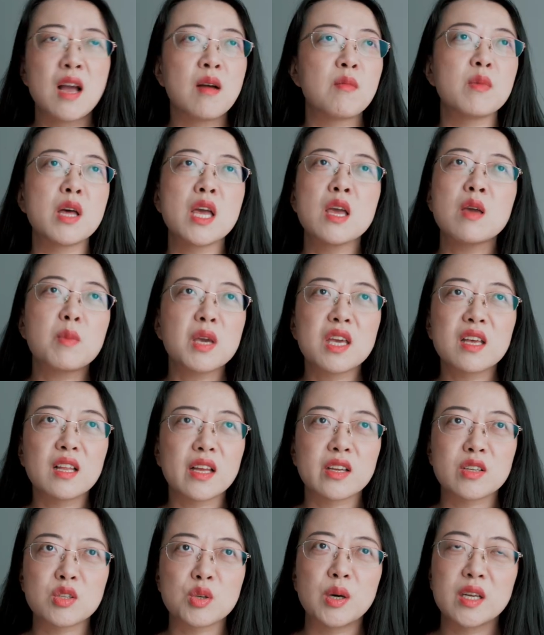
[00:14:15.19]
Maybe
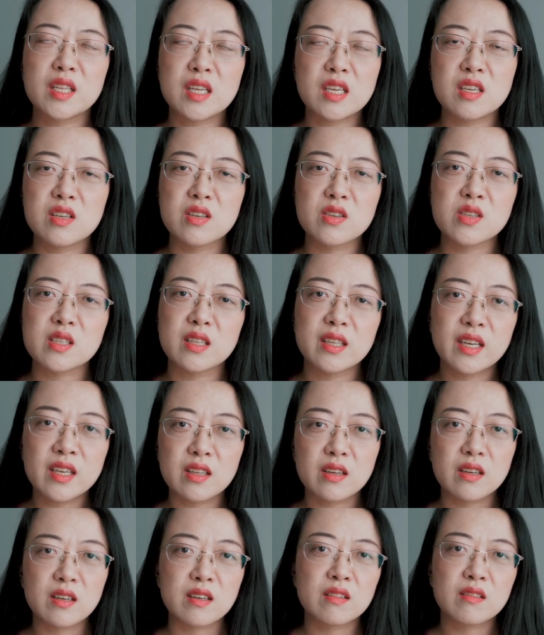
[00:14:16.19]
like 20 years
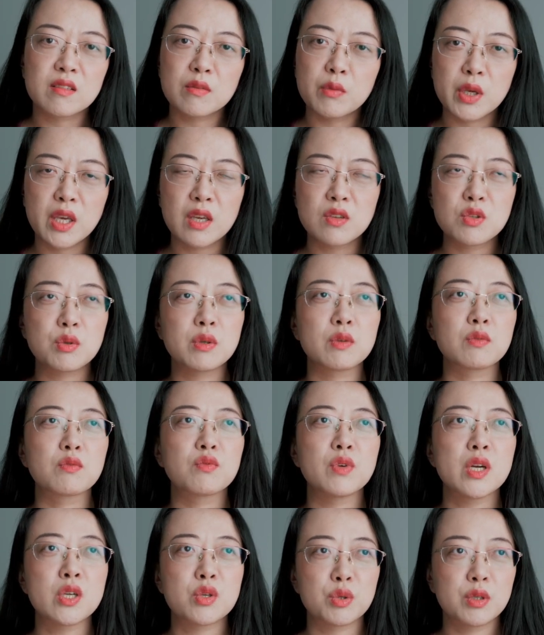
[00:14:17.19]
later, we can do a
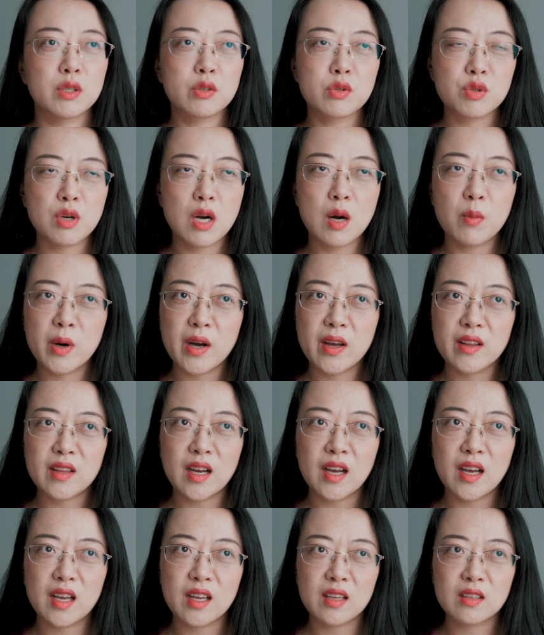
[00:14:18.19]
retro drama
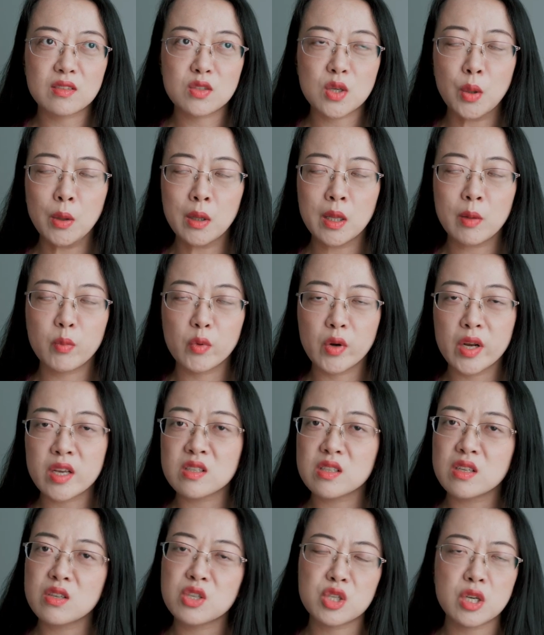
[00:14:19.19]
that totally
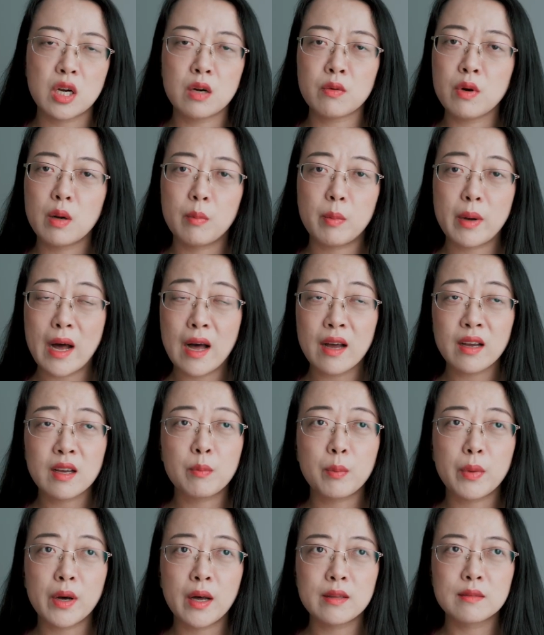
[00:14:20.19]
brings this genre back,
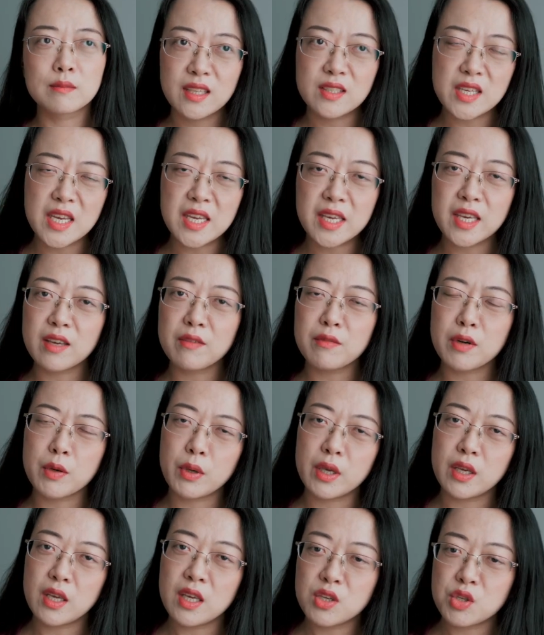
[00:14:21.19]
but taking a
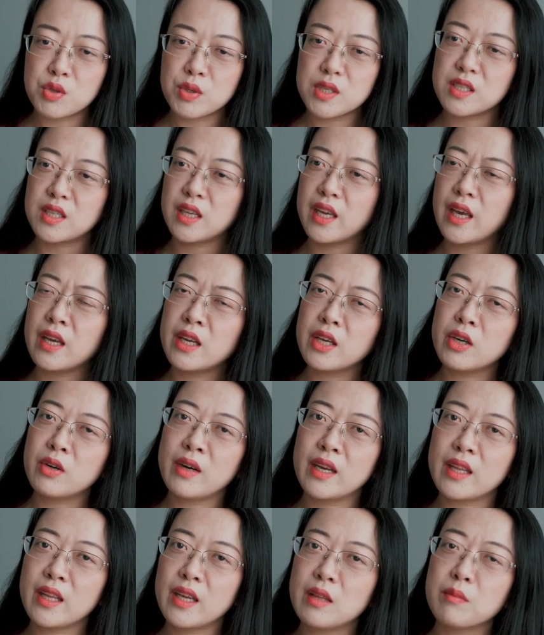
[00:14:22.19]
very interesting angle
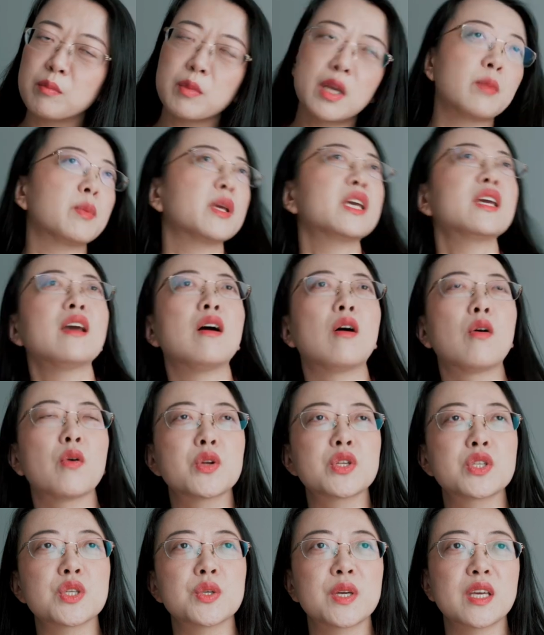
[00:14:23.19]
at it, maybe,
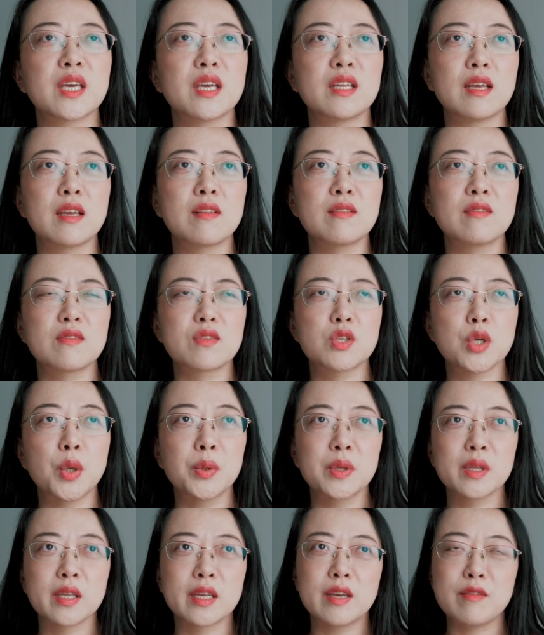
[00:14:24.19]
or doing it in
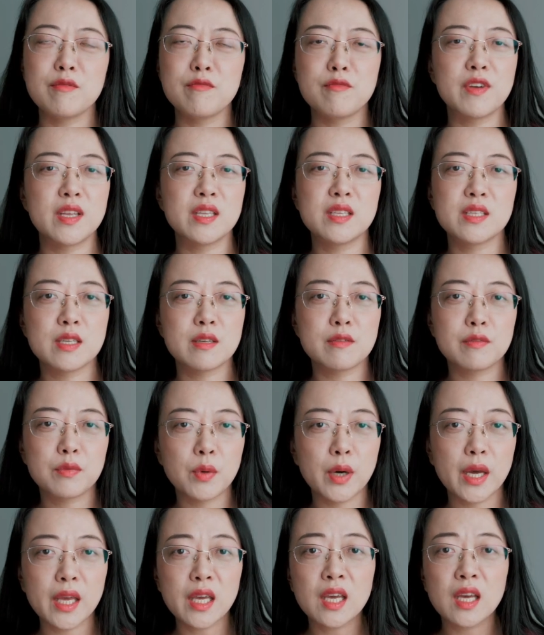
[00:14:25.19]
totally inventive
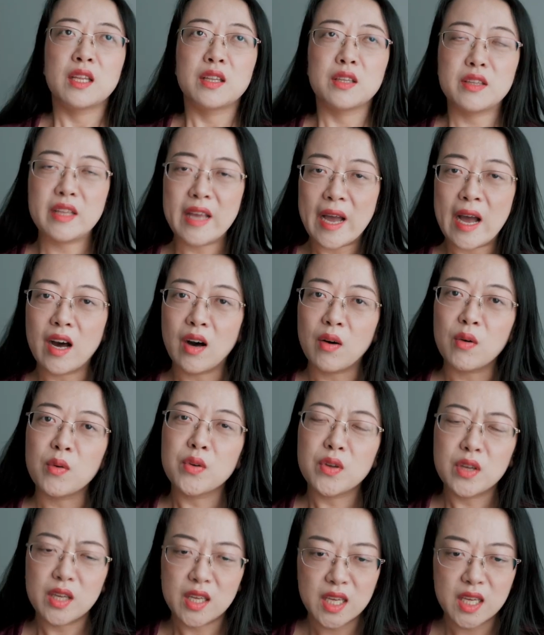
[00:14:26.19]
way. Now,
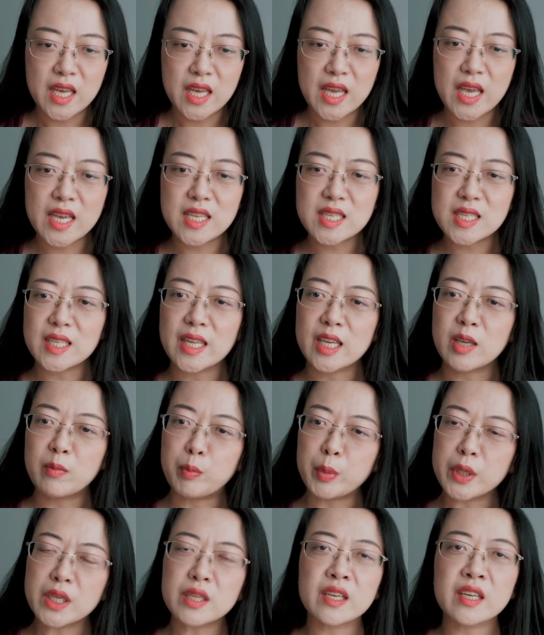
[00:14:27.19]
it's
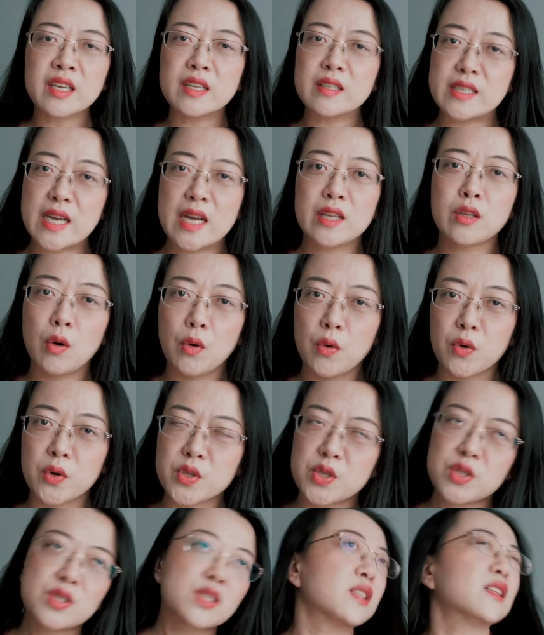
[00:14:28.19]
like beating a dead
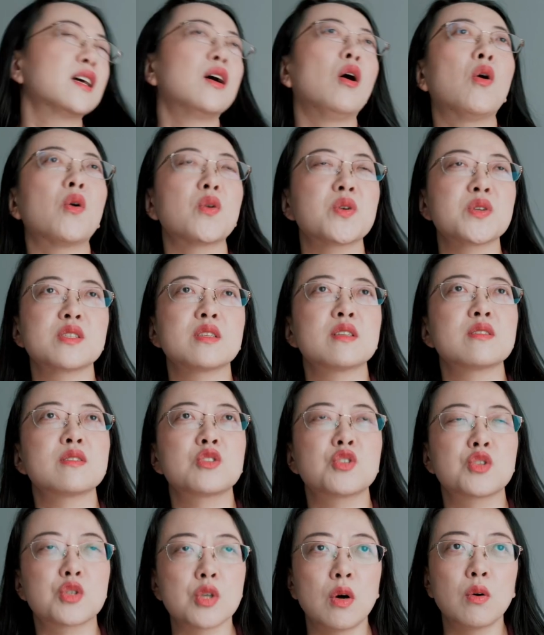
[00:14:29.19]
horse. The horse is
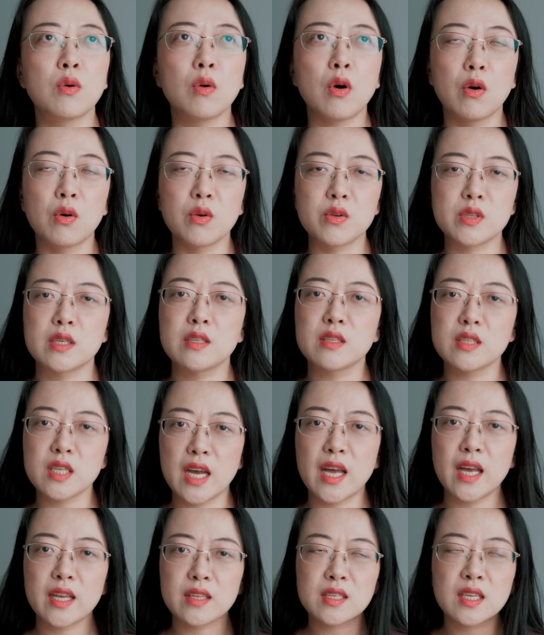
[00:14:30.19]
so old and
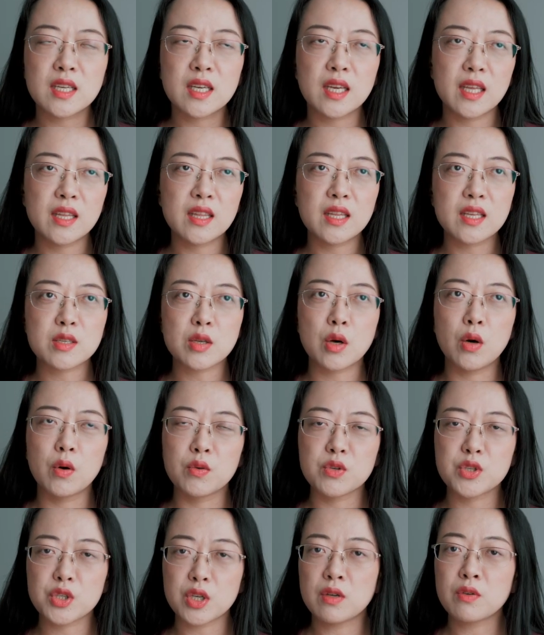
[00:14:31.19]
dead in this
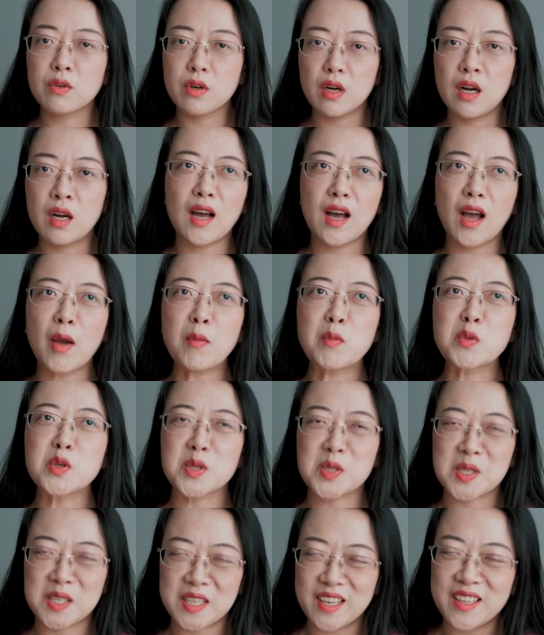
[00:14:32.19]
whole genre. I'm
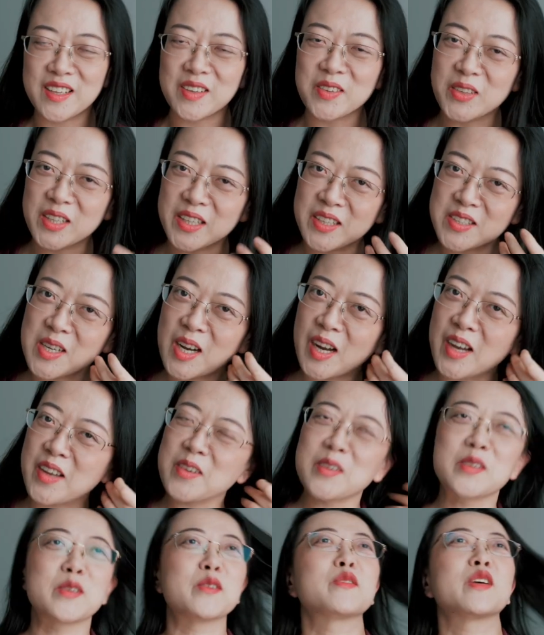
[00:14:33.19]
just getting really
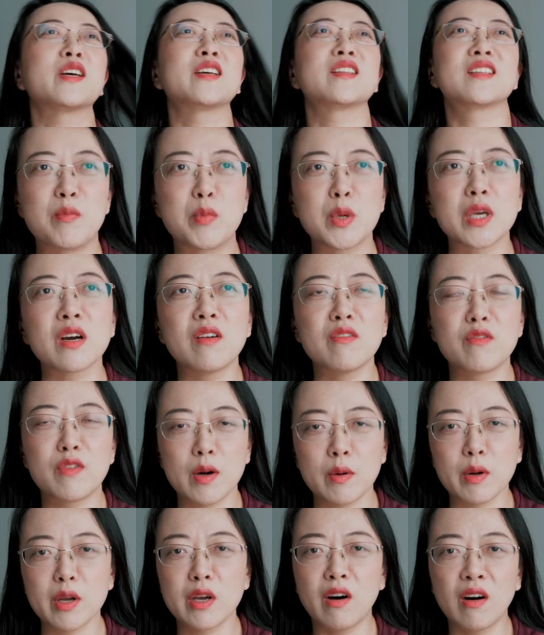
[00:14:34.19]
tired of it, being
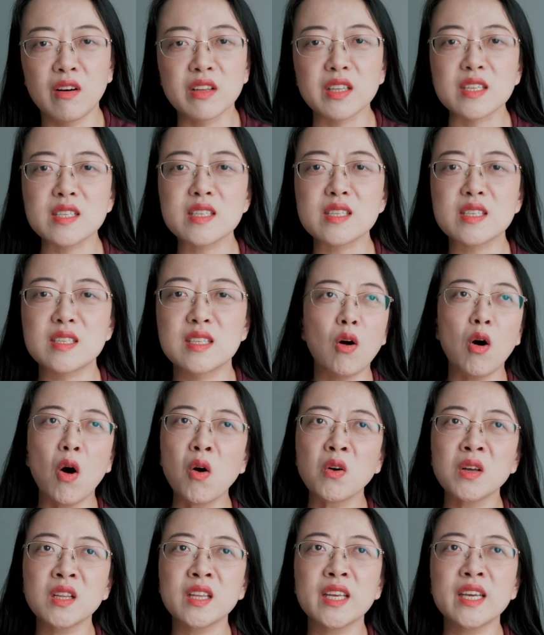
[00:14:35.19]
very honest.
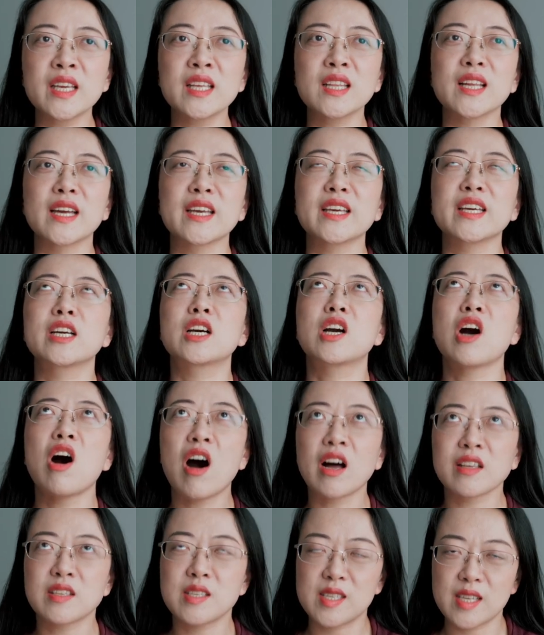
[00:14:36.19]
Only like
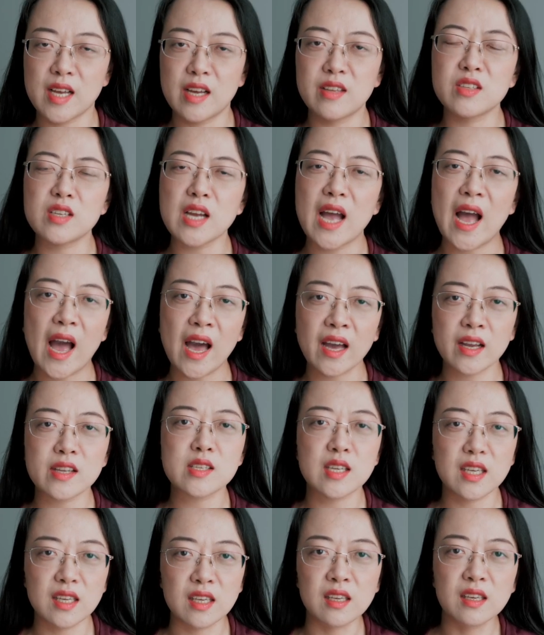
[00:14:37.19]
godsend
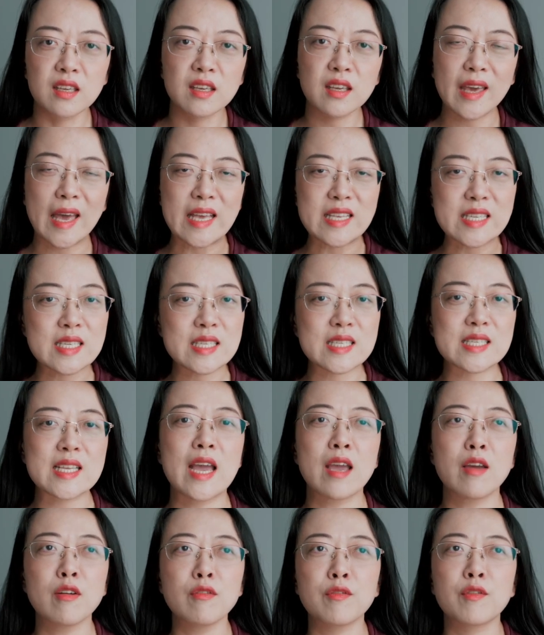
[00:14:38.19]
acting can
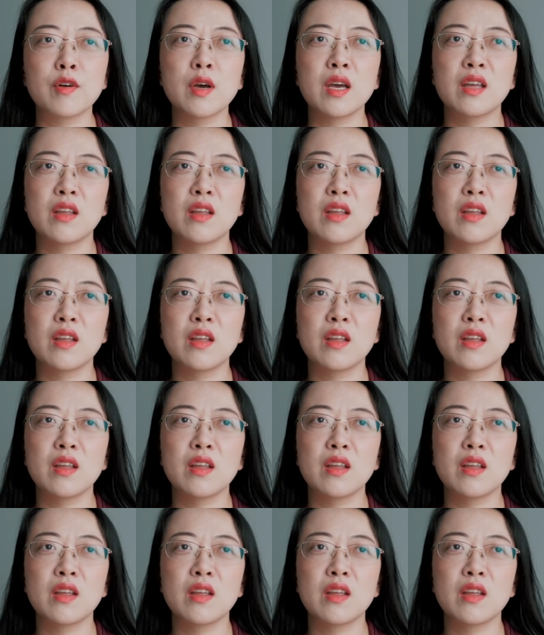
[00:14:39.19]
save